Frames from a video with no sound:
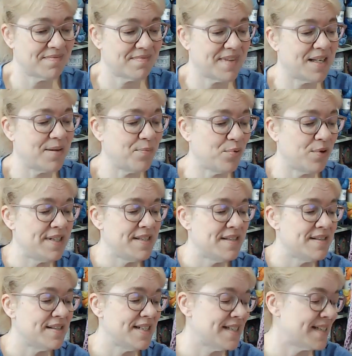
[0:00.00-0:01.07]
That price
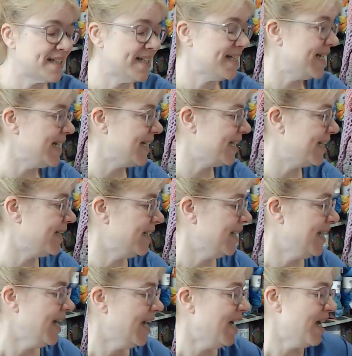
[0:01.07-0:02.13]
is, is Canadian.
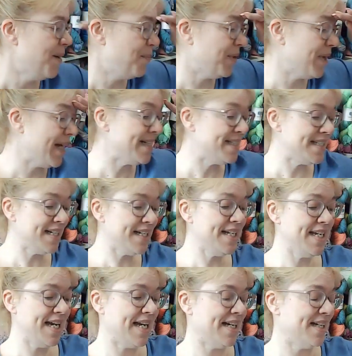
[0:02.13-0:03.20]
But I did
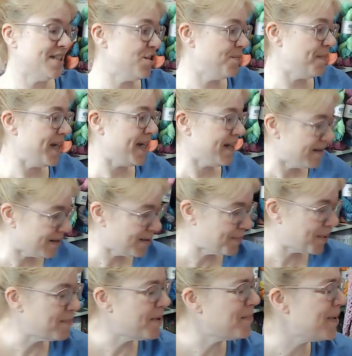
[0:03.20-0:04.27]
get it to make,
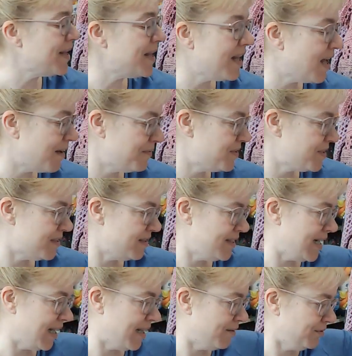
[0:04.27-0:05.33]
my mama loves
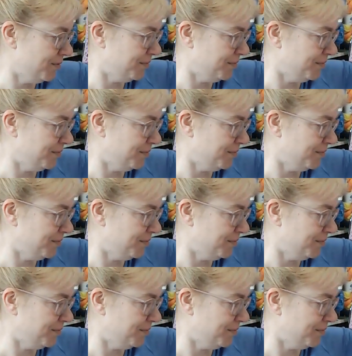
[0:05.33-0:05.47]
yellow.